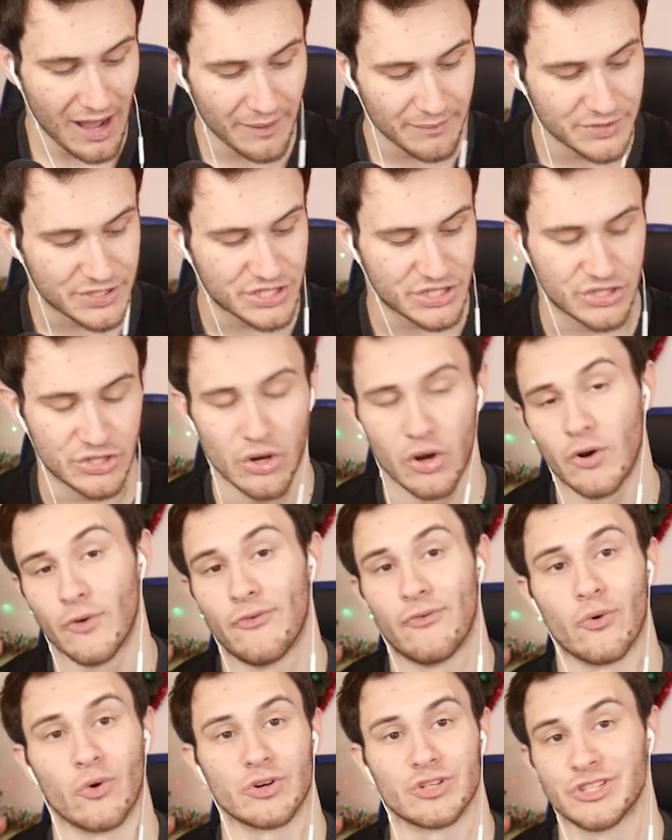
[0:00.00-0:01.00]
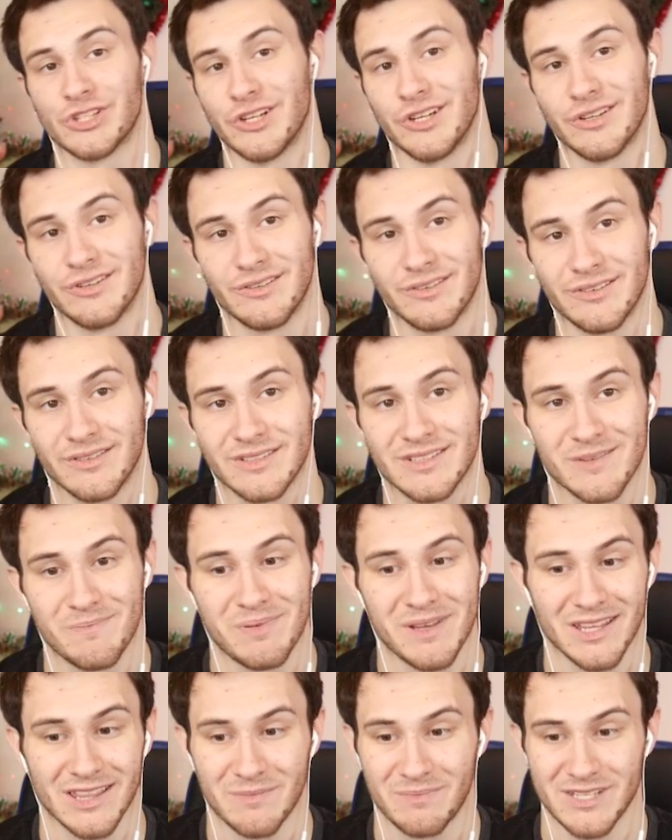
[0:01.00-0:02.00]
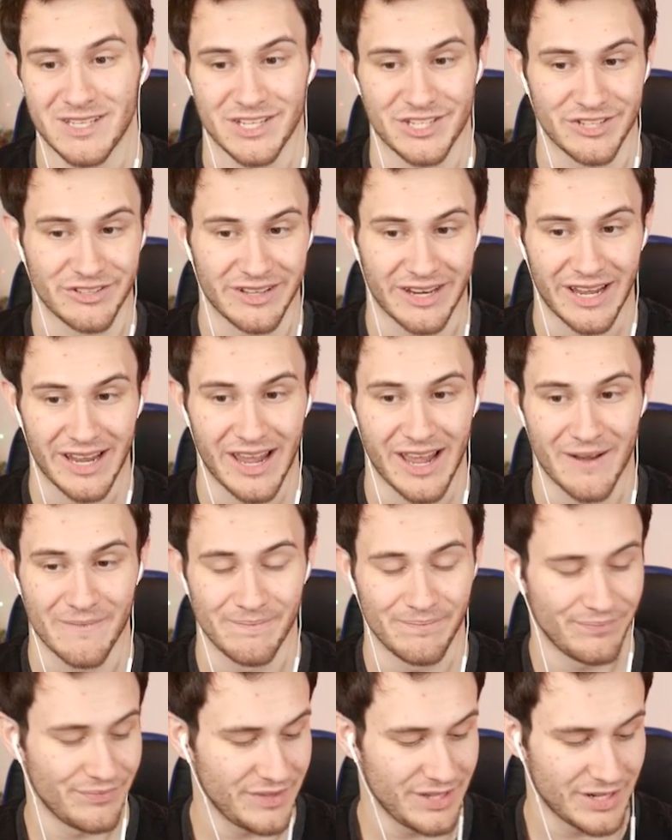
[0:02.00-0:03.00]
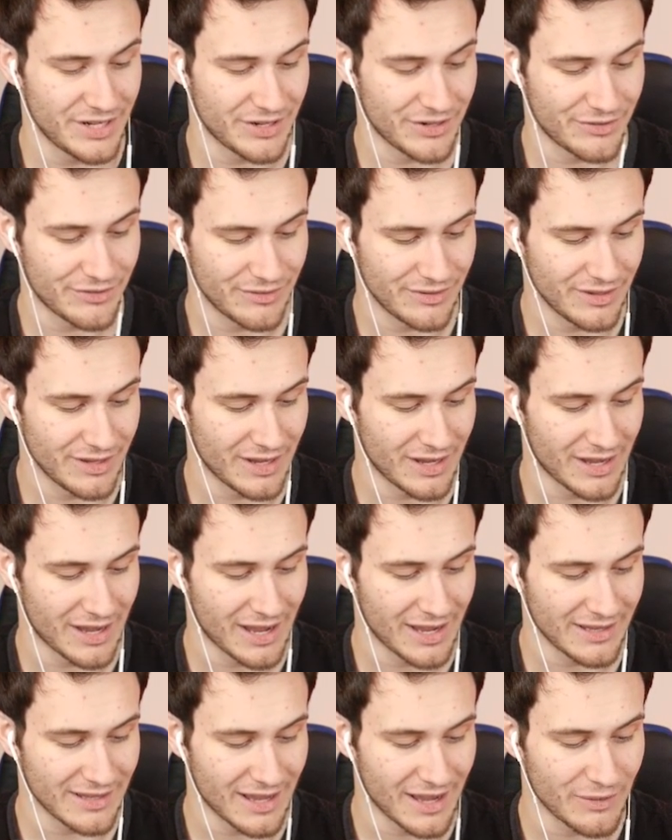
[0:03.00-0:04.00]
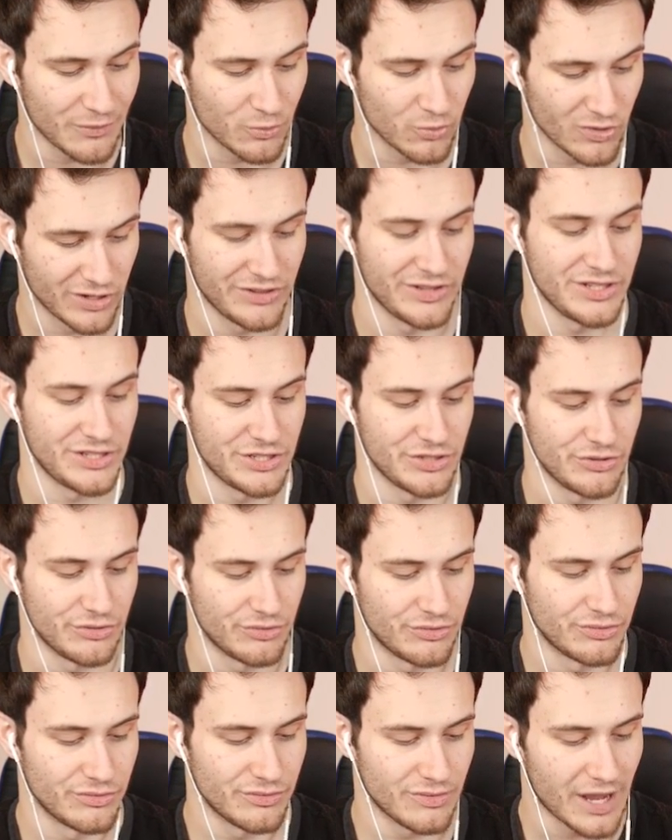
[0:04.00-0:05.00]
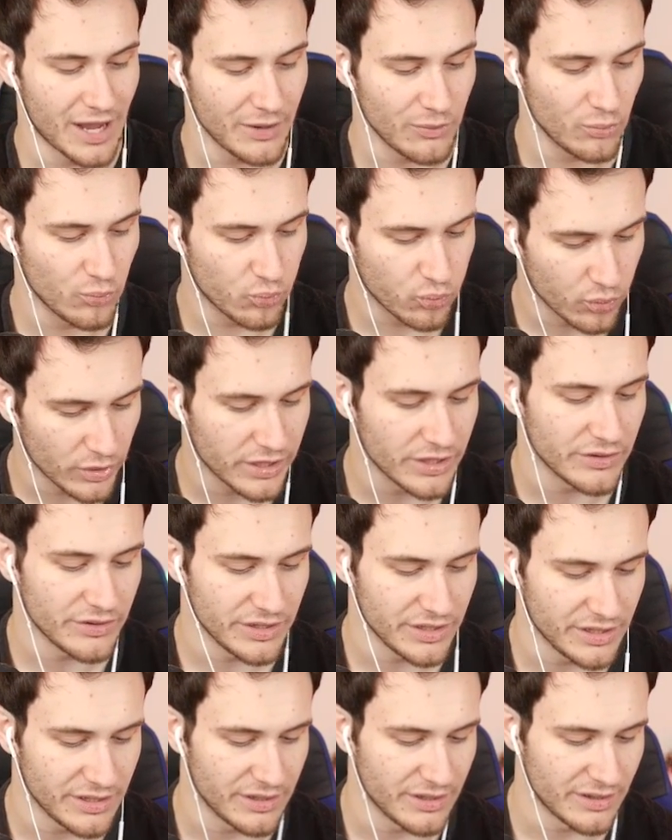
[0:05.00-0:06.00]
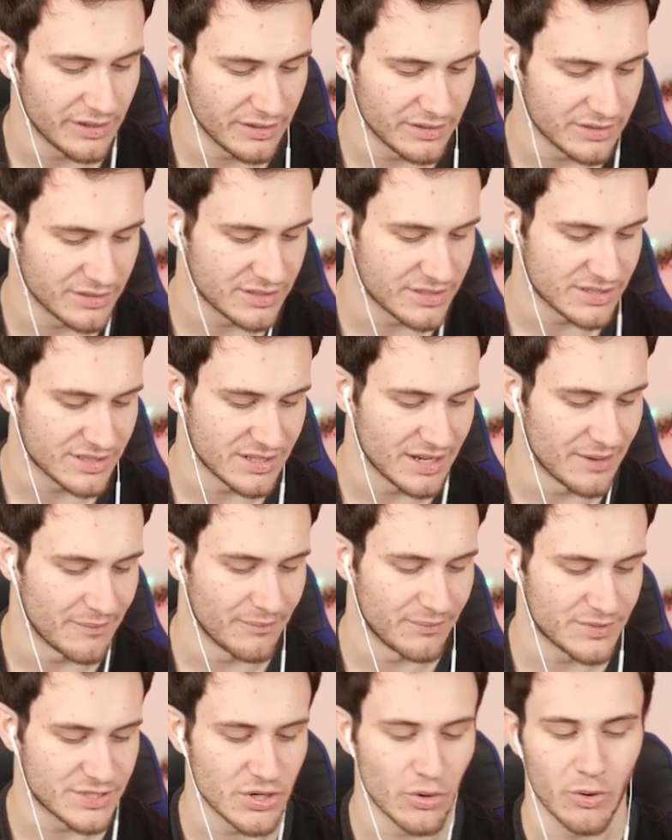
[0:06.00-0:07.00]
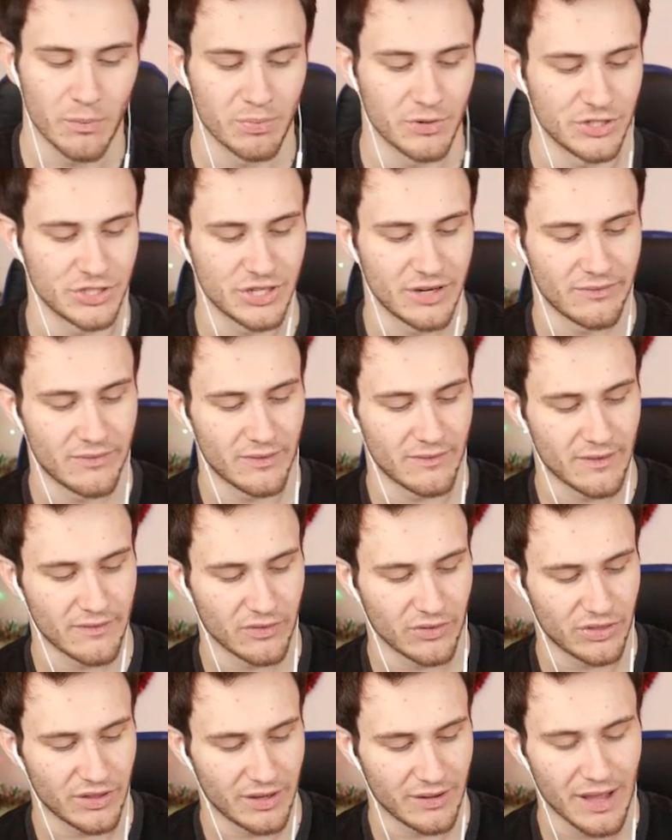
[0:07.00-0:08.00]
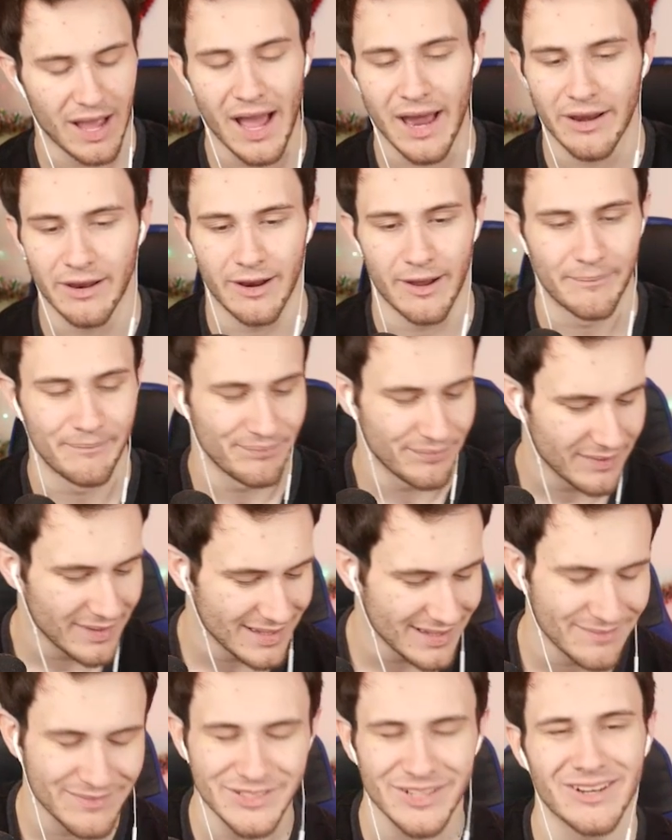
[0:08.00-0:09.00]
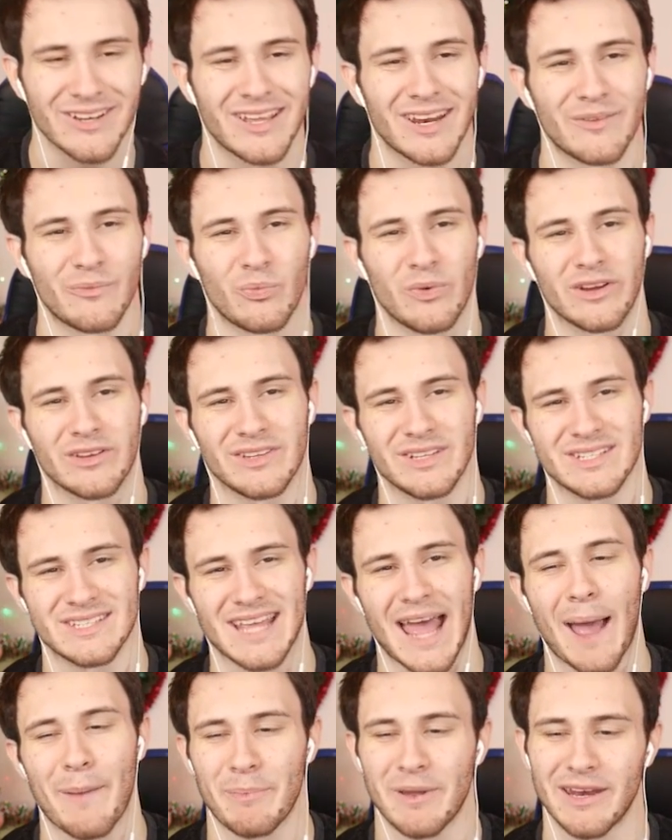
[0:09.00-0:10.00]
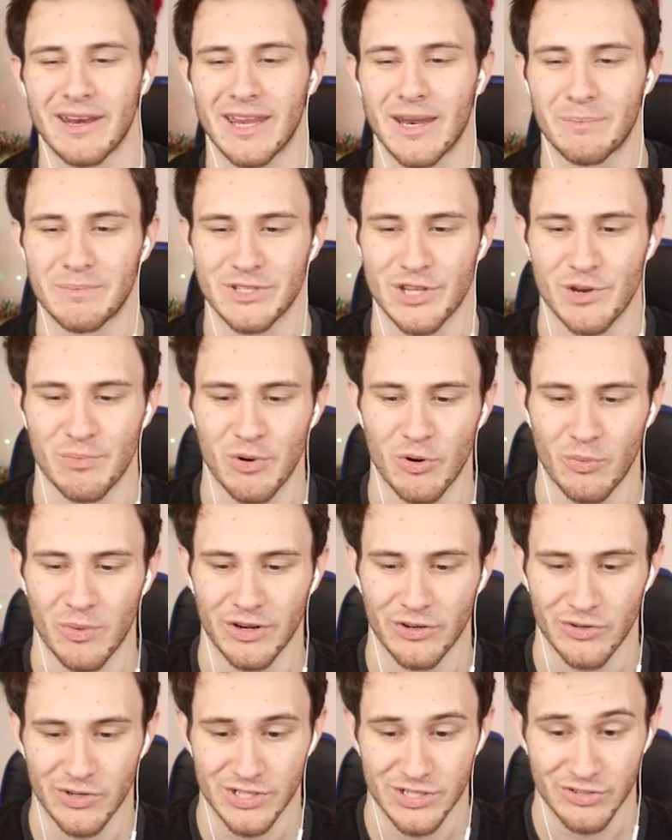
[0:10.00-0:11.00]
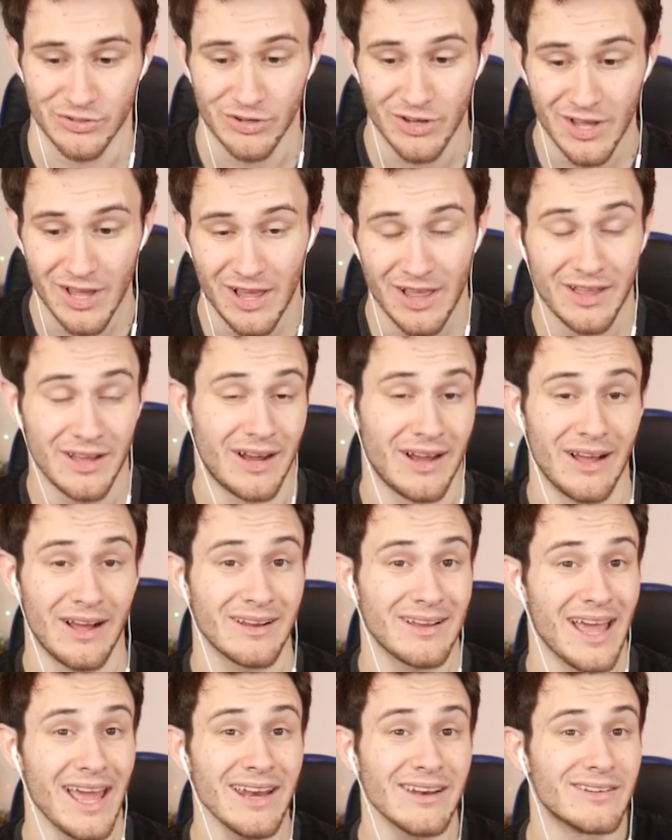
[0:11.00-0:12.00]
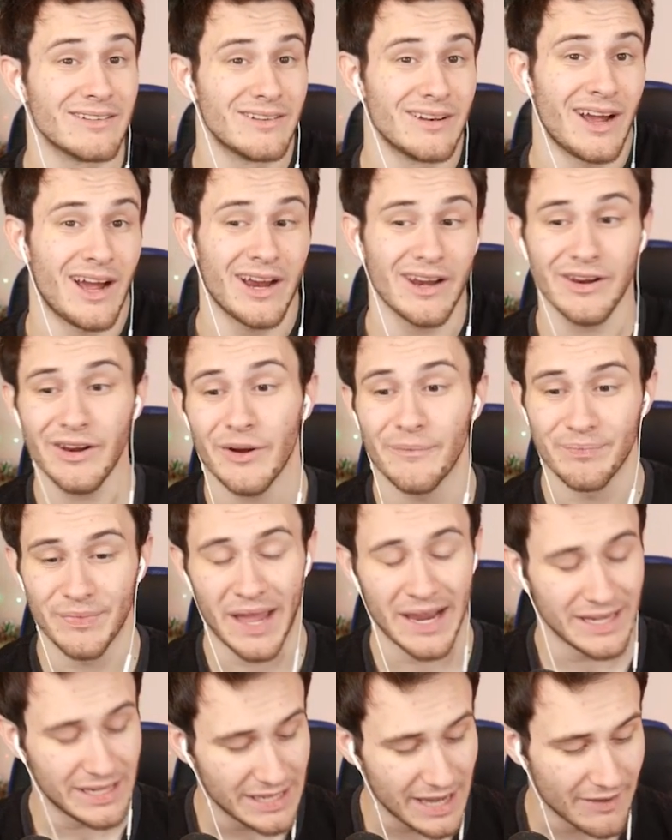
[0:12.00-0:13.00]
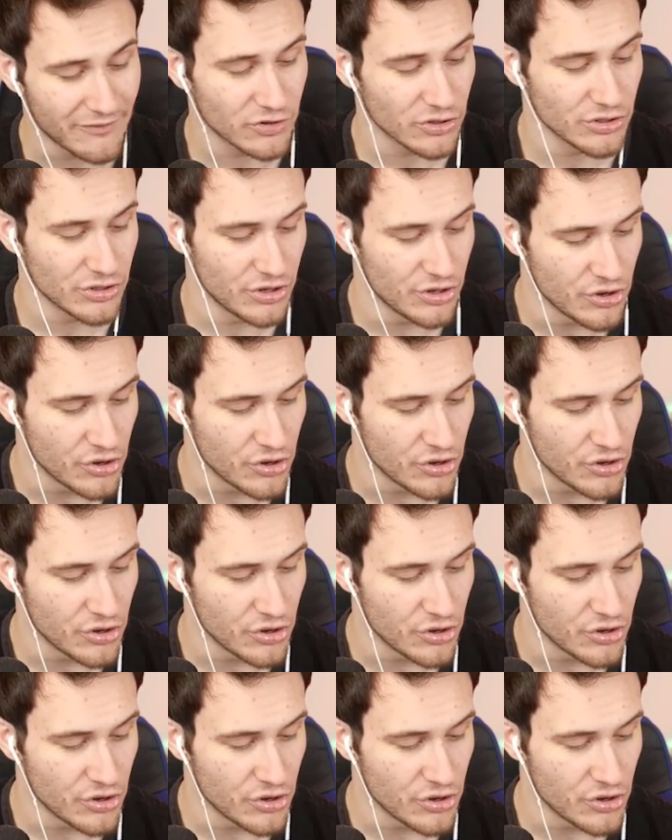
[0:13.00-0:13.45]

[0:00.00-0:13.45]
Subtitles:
so fortunate to be in the position that I am. You know, I really do. I really am so appreciative of everything. I don't know. I'm starting to get weirdly sappy in an episode of Pokemon Crystal. Again, I don't know. I never